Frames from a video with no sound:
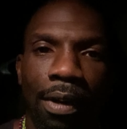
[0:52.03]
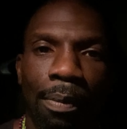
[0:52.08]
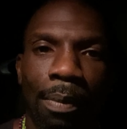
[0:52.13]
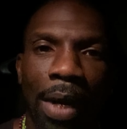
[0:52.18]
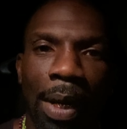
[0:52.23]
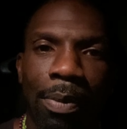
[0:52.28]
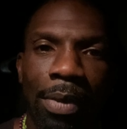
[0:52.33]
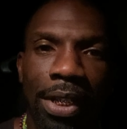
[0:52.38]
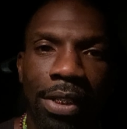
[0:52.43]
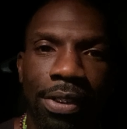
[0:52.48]

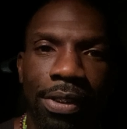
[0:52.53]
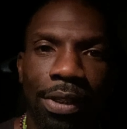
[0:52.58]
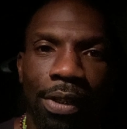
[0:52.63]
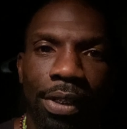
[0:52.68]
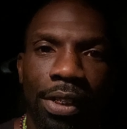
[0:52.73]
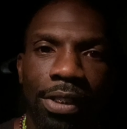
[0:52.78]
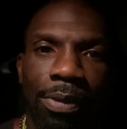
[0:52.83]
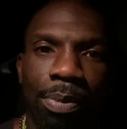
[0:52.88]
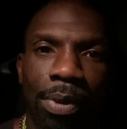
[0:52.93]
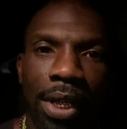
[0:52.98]
My mission on
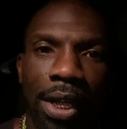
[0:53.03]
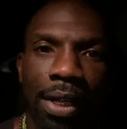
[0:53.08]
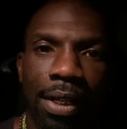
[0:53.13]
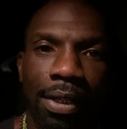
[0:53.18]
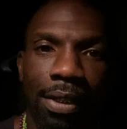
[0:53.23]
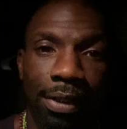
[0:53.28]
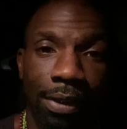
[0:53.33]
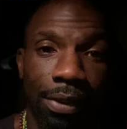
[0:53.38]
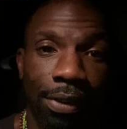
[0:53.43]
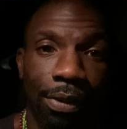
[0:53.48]
this planet
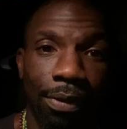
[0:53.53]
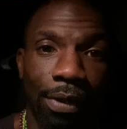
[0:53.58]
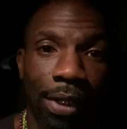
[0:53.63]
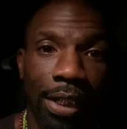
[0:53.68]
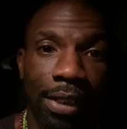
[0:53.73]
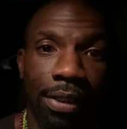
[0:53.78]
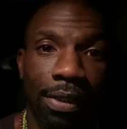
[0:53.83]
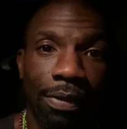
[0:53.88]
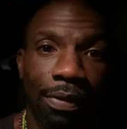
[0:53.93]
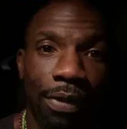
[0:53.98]
is to
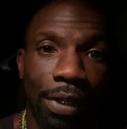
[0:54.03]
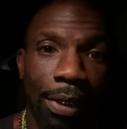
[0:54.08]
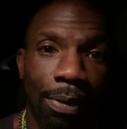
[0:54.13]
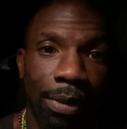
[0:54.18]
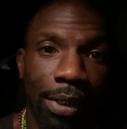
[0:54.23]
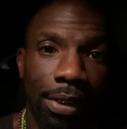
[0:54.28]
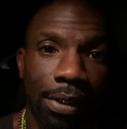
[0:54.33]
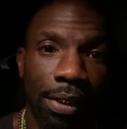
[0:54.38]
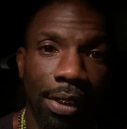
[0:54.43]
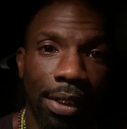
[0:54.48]
raise the
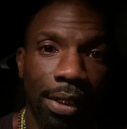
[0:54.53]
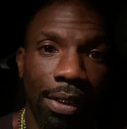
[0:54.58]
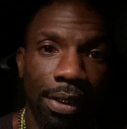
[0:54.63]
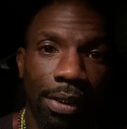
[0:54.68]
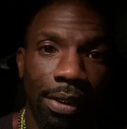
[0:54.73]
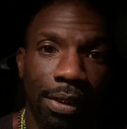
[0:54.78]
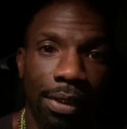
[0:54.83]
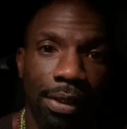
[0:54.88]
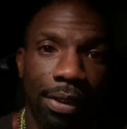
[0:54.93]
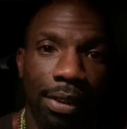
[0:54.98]
frequency
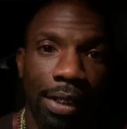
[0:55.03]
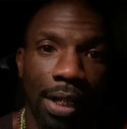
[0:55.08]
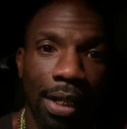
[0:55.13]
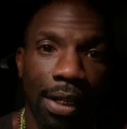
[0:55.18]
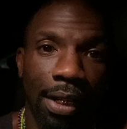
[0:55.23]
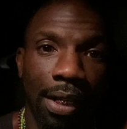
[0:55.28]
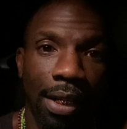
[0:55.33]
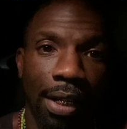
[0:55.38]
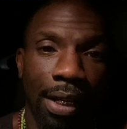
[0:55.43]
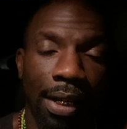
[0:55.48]

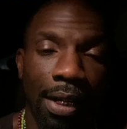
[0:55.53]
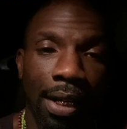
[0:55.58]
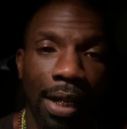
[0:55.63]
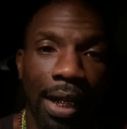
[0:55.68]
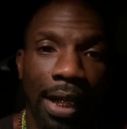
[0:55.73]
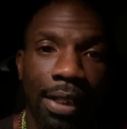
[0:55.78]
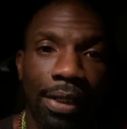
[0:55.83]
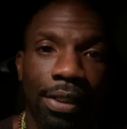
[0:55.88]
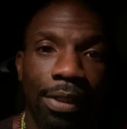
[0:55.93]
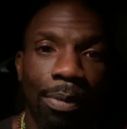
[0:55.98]

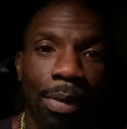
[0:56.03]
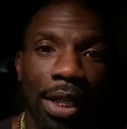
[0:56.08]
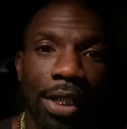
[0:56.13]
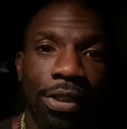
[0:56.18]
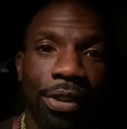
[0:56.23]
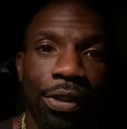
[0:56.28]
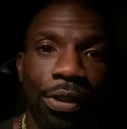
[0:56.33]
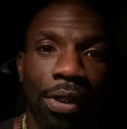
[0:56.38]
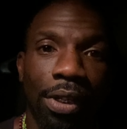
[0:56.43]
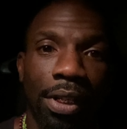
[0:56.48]
and to make
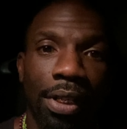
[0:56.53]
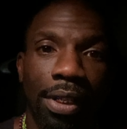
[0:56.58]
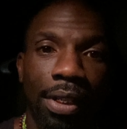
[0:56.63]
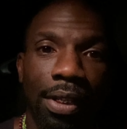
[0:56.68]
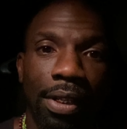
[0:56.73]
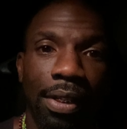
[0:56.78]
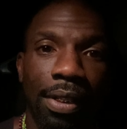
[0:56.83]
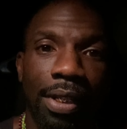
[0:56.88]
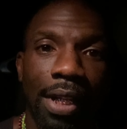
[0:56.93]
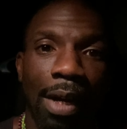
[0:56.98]
sure
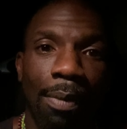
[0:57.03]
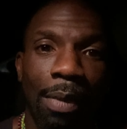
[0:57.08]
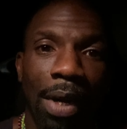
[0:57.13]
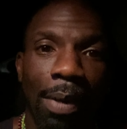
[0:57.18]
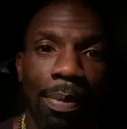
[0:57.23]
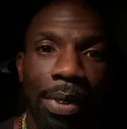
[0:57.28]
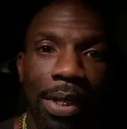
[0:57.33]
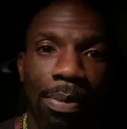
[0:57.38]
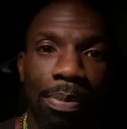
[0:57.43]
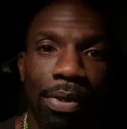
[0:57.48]
that my
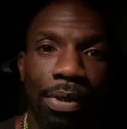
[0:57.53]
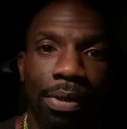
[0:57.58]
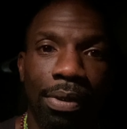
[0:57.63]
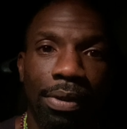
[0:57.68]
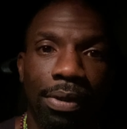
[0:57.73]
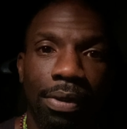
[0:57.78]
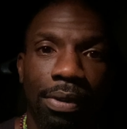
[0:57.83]
people